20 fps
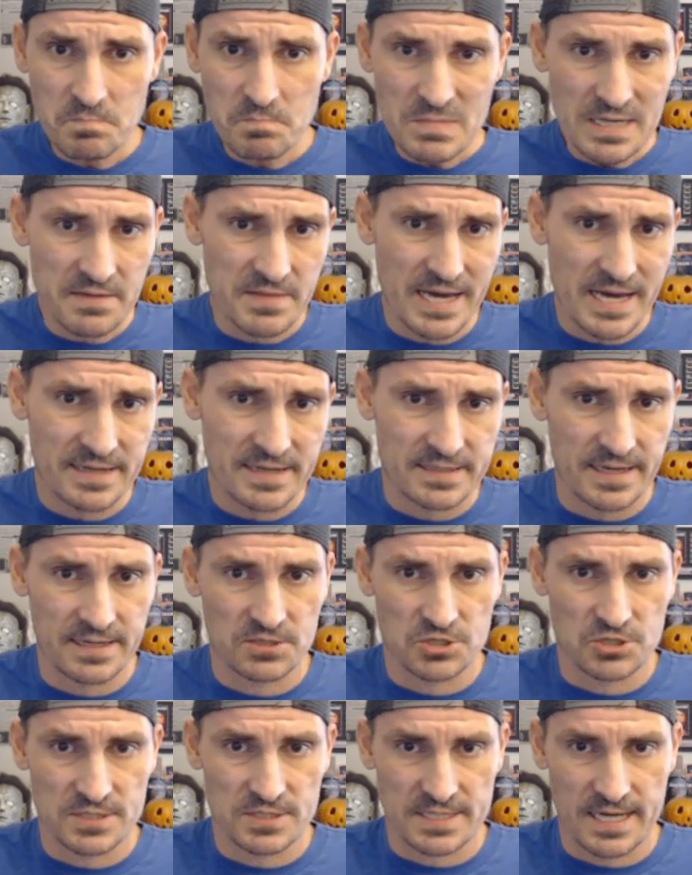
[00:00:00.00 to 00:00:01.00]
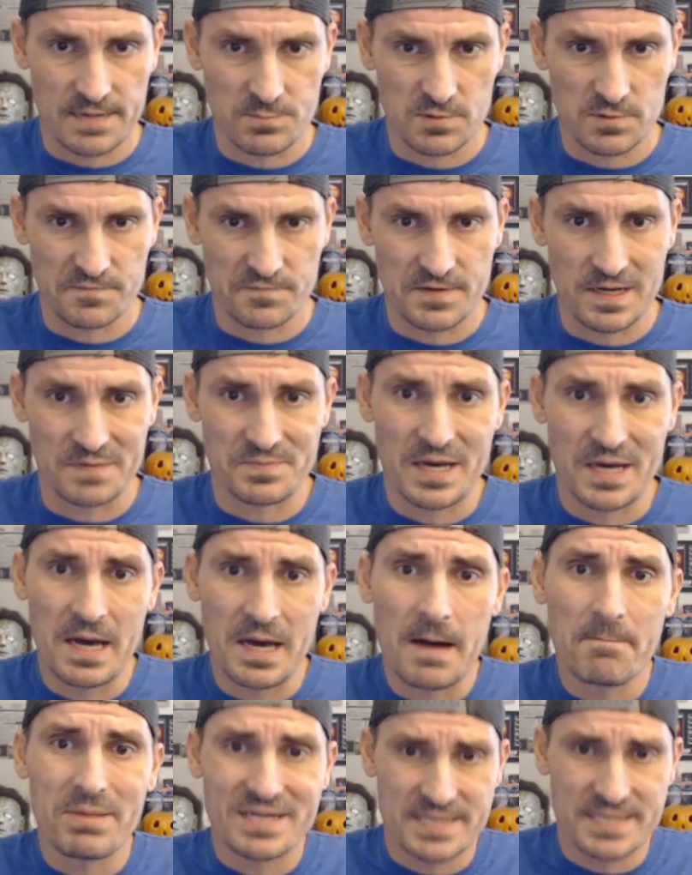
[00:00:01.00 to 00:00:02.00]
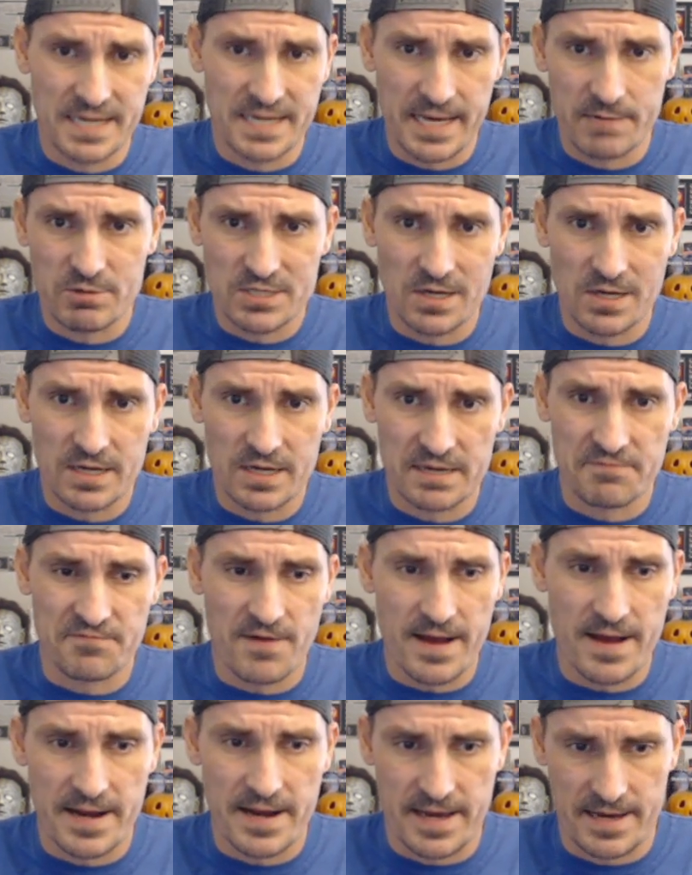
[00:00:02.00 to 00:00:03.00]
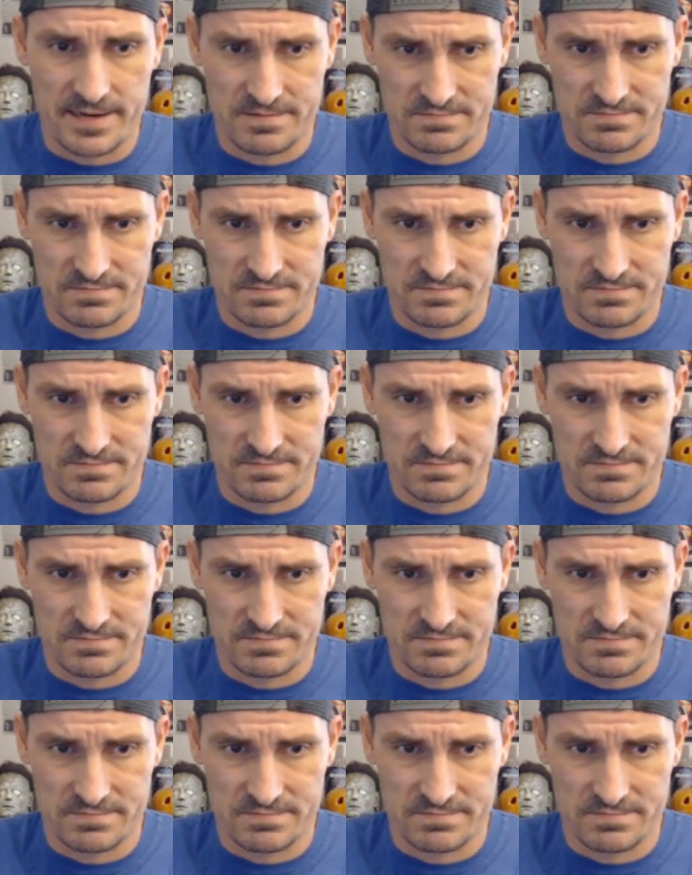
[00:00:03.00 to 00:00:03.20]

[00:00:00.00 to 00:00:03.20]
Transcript: That date just got moved up. But today we're talking Friday.